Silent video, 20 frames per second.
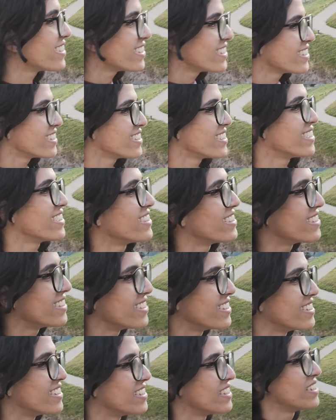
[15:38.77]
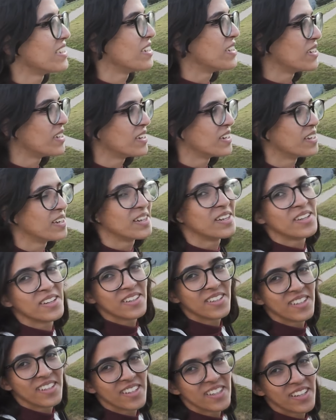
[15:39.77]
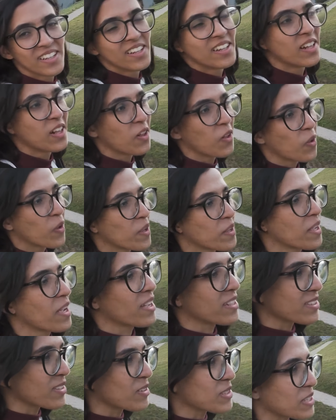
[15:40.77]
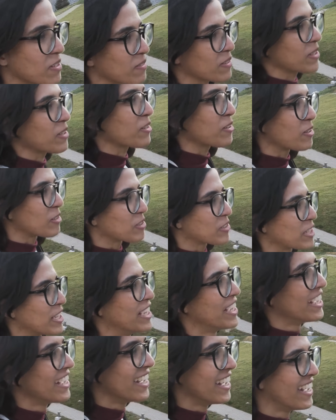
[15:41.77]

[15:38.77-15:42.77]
All animals? Your house having goat? Yes, I was a goat.